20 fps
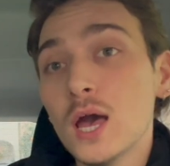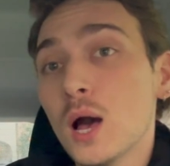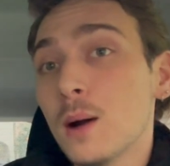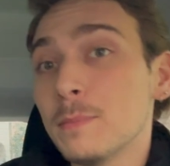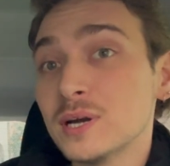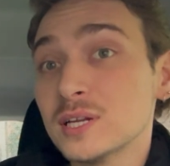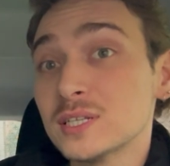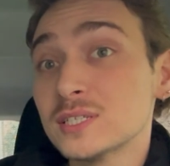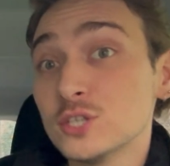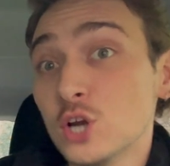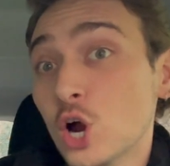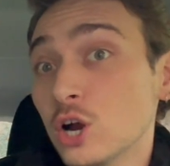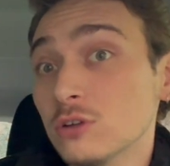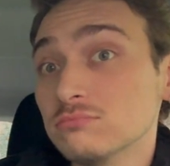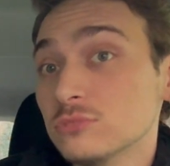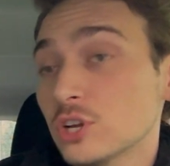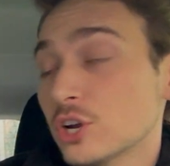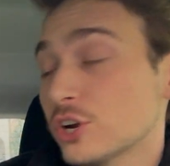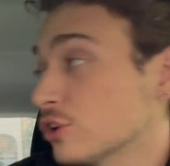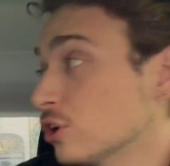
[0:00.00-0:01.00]
but it's not
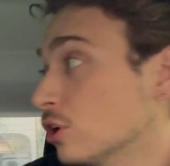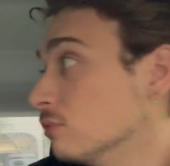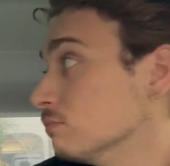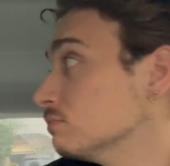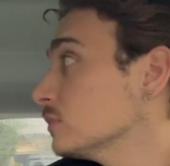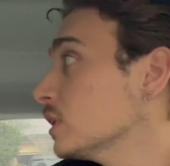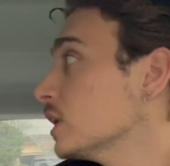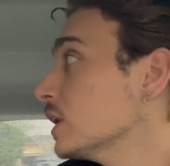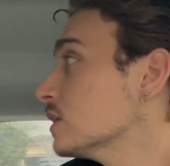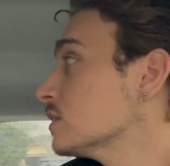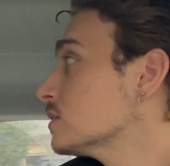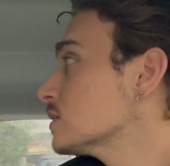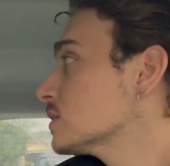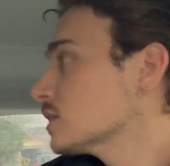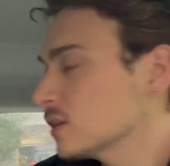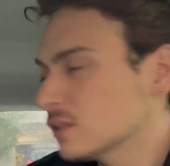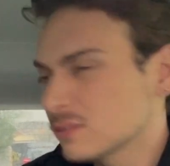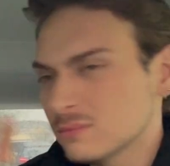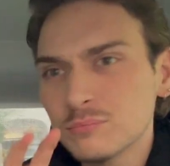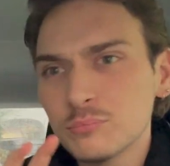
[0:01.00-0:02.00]
at all. It's
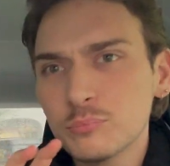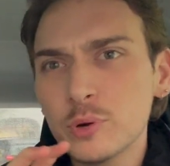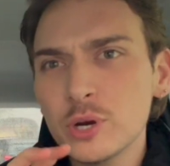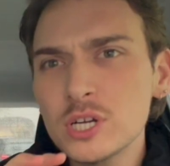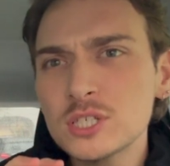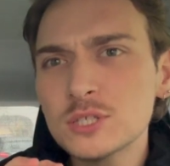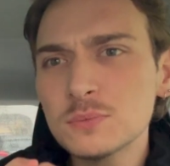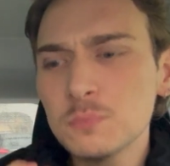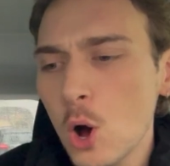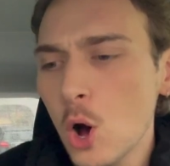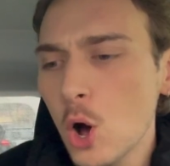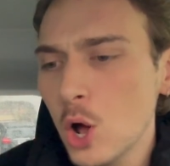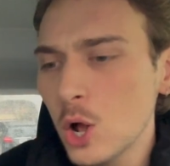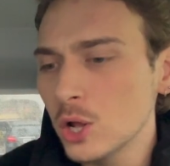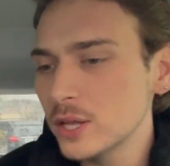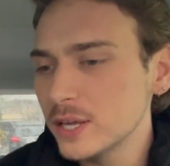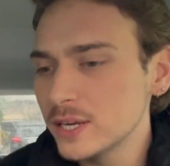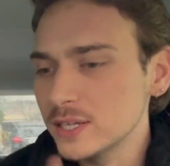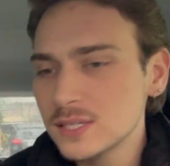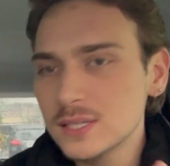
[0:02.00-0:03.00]
pretty small.
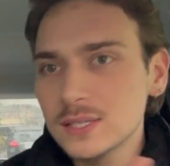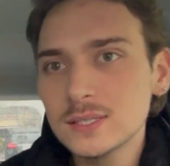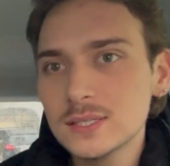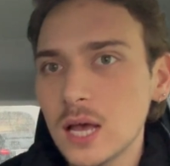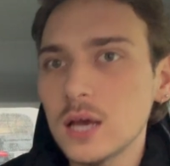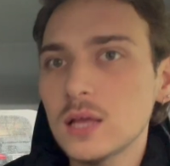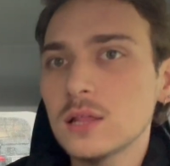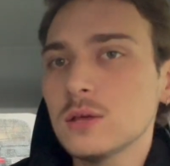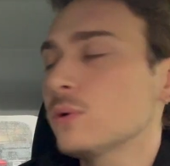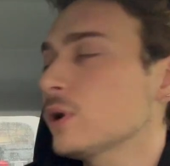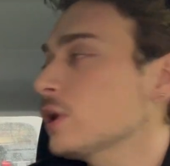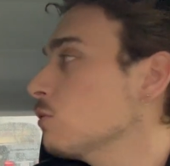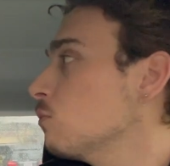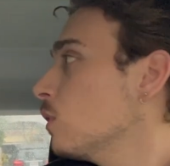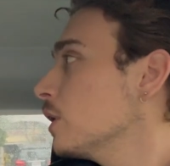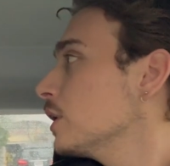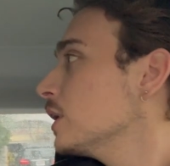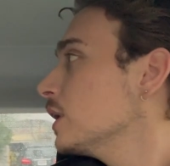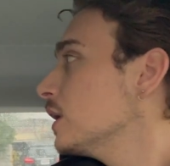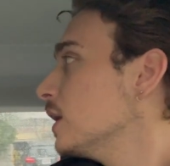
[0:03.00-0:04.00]
It's exactly what I
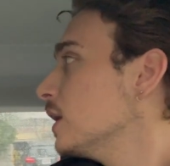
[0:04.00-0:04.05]
wanted.